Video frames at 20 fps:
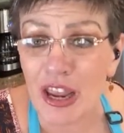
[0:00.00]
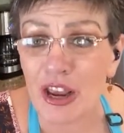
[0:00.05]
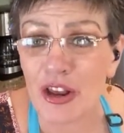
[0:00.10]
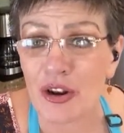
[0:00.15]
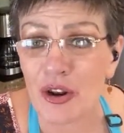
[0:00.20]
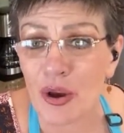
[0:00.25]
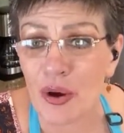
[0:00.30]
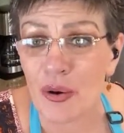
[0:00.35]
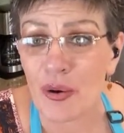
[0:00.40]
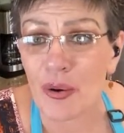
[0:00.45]
you
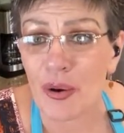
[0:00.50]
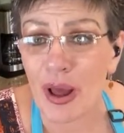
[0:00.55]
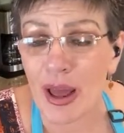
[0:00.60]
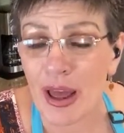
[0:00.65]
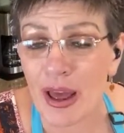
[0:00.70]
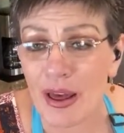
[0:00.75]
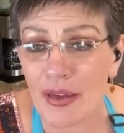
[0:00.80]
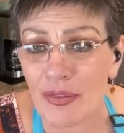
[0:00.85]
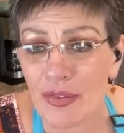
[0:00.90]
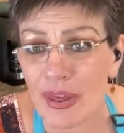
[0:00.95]
know,
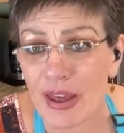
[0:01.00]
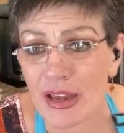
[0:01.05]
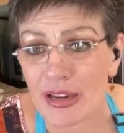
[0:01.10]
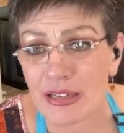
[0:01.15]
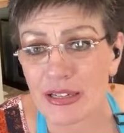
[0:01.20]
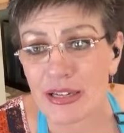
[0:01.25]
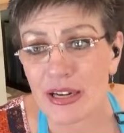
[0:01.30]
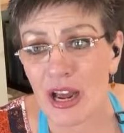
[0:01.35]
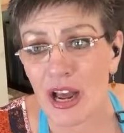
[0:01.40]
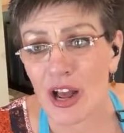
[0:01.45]
and
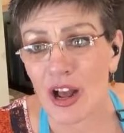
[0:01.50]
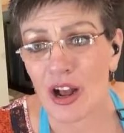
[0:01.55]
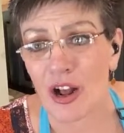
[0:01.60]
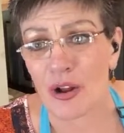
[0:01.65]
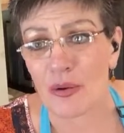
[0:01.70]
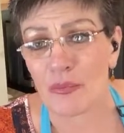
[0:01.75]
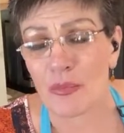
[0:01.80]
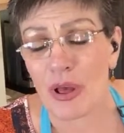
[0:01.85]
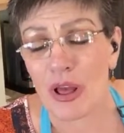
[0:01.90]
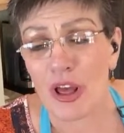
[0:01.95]
that
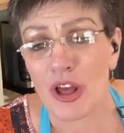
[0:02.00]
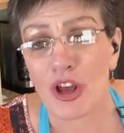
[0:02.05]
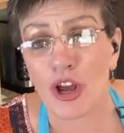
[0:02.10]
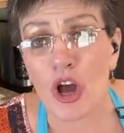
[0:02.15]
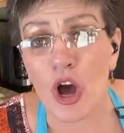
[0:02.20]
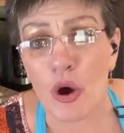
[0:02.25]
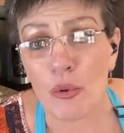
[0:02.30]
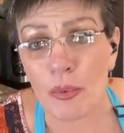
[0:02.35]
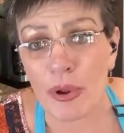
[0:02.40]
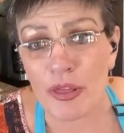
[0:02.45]

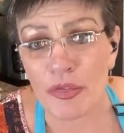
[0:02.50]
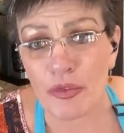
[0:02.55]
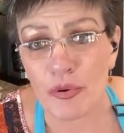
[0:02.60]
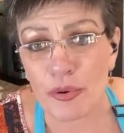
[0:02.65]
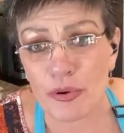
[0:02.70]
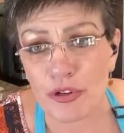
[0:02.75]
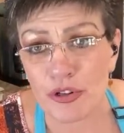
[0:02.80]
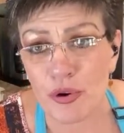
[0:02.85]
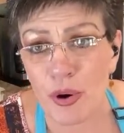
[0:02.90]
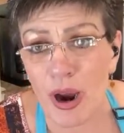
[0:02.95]
going
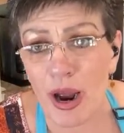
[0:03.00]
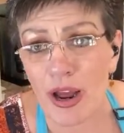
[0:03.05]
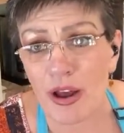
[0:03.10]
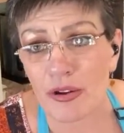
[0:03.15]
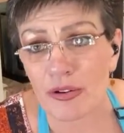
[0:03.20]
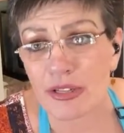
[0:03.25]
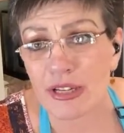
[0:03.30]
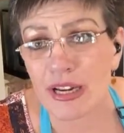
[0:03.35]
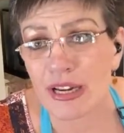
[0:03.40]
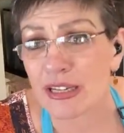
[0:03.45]
through
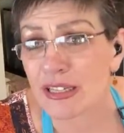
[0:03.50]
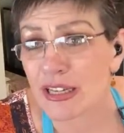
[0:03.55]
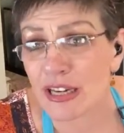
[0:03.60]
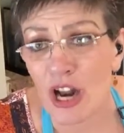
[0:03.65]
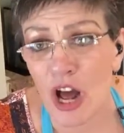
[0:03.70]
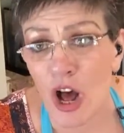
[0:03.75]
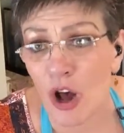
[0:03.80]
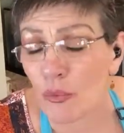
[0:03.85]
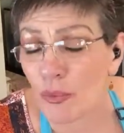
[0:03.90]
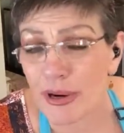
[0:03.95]
trials
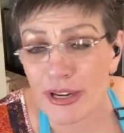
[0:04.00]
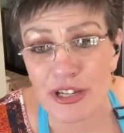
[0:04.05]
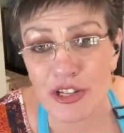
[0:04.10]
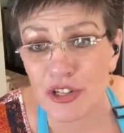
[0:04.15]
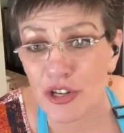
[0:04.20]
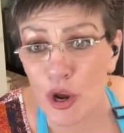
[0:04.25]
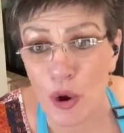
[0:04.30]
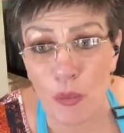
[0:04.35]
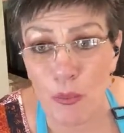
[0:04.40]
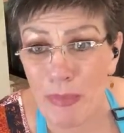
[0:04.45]
isn't always
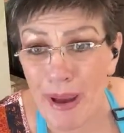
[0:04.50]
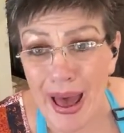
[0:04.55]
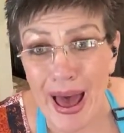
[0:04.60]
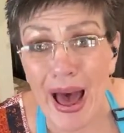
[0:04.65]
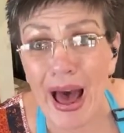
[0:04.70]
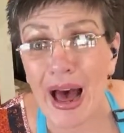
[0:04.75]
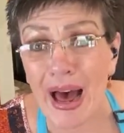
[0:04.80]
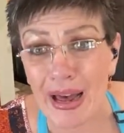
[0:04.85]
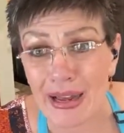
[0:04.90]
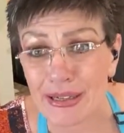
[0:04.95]
so
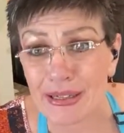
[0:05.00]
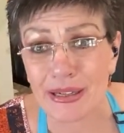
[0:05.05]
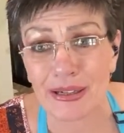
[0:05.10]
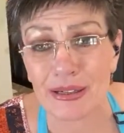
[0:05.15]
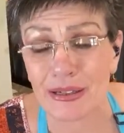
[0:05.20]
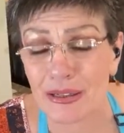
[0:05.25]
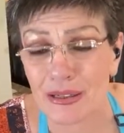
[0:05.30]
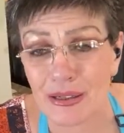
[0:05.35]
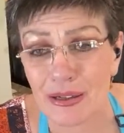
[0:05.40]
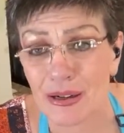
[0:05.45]
bad.
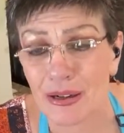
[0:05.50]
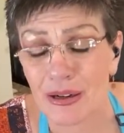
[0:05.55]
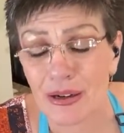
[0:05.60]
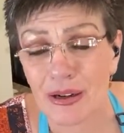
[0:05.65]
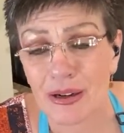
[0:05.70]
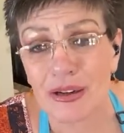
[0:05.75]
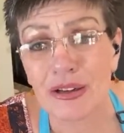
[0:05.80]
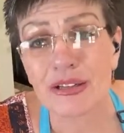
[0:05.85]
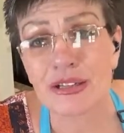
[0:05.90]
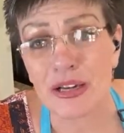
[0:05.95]

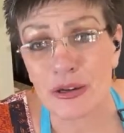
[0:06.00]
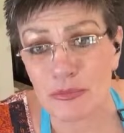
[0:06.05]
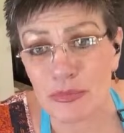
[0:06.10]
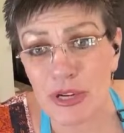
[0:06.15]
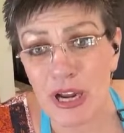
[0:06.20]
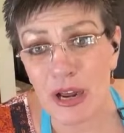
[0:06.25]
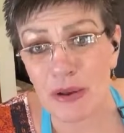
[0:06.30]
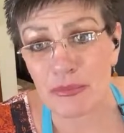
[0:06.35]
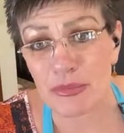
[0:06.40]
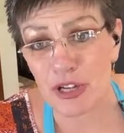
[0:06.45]

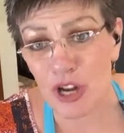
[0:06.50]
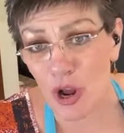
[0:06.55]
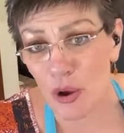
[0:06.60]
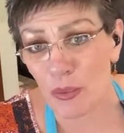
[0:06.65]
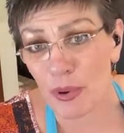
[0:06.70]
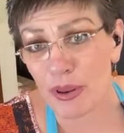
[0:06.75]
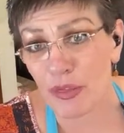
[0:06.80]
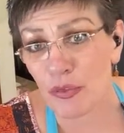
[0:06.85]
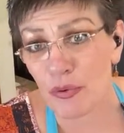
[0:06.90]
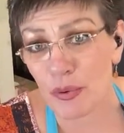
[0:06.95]
sometimes
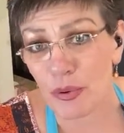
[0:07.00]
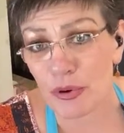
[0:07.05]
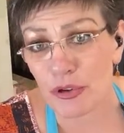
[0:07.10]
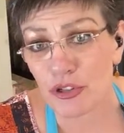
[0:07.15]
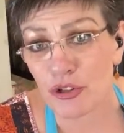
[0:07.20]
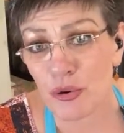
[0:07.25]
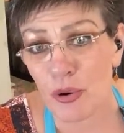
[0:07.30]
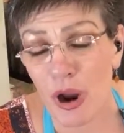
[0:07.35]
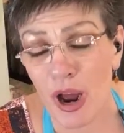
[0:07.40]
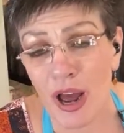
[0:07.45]
going through
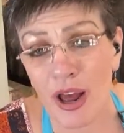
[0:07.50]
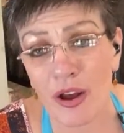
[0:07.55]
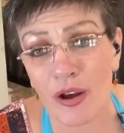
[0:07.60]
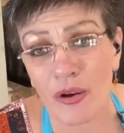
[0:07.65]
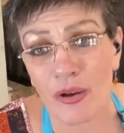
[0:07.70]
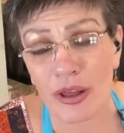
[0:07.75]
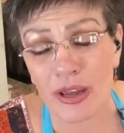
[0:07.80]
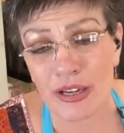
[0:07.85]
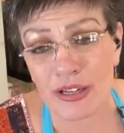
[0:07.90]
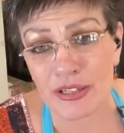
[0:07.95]
a
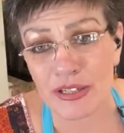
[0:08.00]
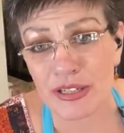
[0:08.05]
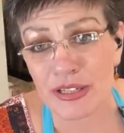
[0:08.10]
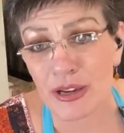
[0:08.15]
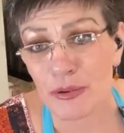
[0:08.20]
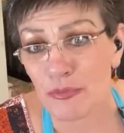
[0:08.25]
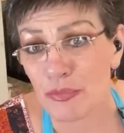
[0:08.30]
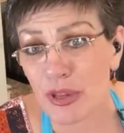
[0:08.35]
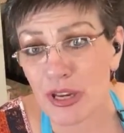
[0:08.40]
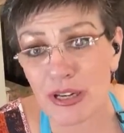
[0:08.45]
trial
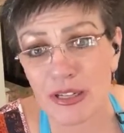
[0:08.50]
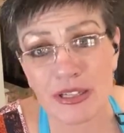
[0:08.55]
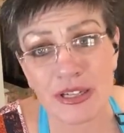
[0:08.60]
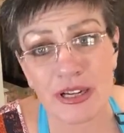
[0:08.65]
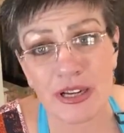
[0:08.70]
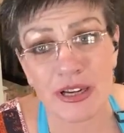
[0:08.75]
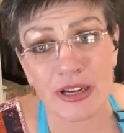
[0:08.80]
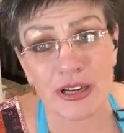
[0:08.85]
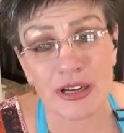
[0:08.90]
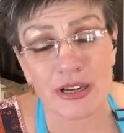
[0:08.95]
is
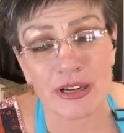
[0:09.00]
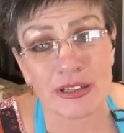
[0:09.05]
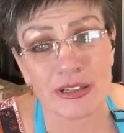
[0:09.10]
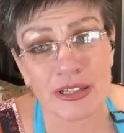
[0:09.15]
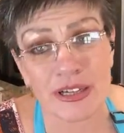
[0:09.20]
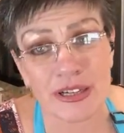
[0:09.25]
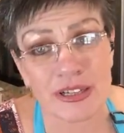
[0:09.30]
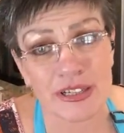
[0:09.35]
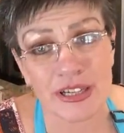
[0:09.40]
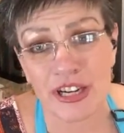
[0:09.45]
something
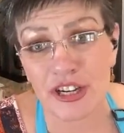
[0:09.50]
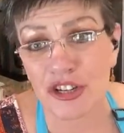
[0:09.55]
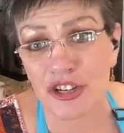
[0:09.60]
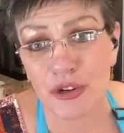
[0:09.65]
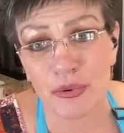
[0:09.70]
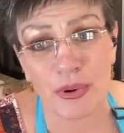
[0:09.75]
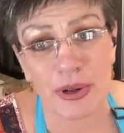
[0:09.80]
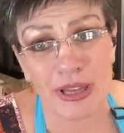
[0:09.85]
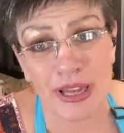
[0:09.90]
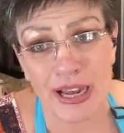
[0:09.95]
to
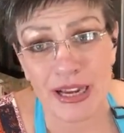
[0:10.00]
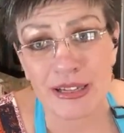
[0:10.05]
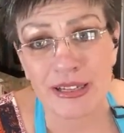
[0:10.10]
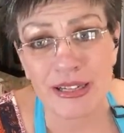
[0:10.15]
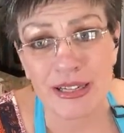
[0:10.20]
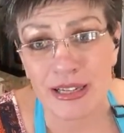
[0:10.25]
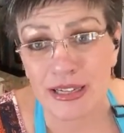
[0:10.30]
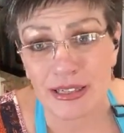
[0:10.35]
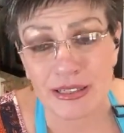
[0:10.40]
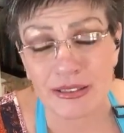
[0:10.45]
teach you a
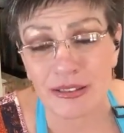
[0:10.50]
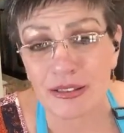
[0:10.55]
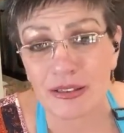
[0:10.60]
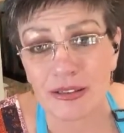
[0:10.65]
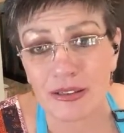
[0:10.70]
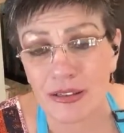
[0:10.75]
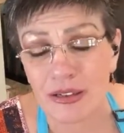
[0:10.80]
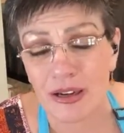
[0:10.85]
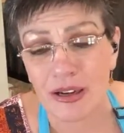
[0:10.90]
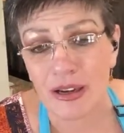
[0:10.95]

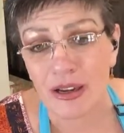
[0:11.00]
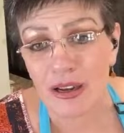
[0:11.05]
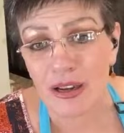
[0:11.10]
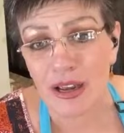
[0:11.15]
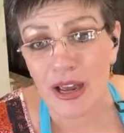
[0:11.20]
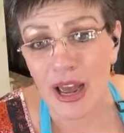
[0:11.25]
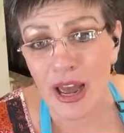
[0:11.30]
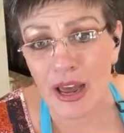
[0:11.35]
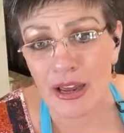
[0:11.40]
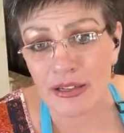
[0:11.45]
lesson
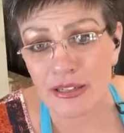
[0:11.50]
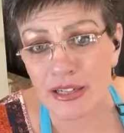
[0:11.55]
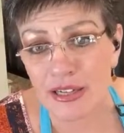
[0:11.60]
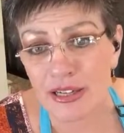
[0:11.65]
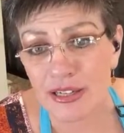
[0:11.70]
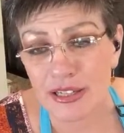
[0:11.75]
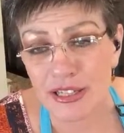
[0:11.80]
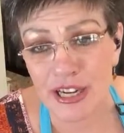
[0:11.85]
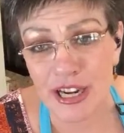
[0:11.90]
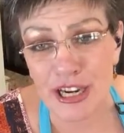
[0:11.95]

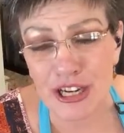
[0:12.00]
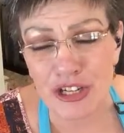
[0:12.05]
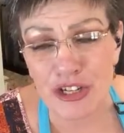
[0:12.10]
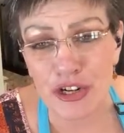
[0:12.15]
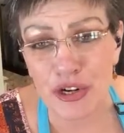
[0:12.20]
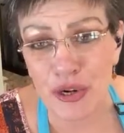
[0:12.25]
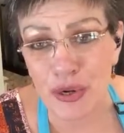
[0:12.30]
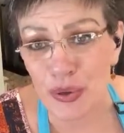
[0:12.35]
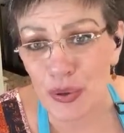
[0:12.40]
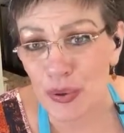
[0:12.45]
and to
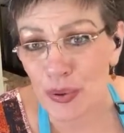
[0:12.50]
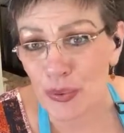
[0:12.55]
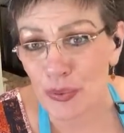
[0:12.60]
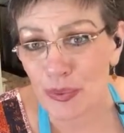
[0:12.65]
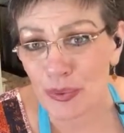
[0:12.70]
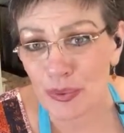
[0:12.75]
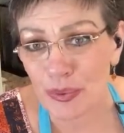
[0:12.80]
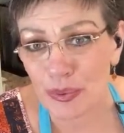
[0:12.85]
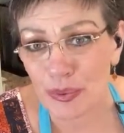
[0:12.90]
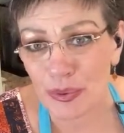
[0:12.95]
teach
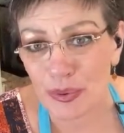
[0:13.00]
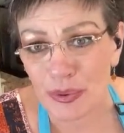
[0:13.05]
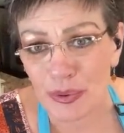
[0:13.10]
you.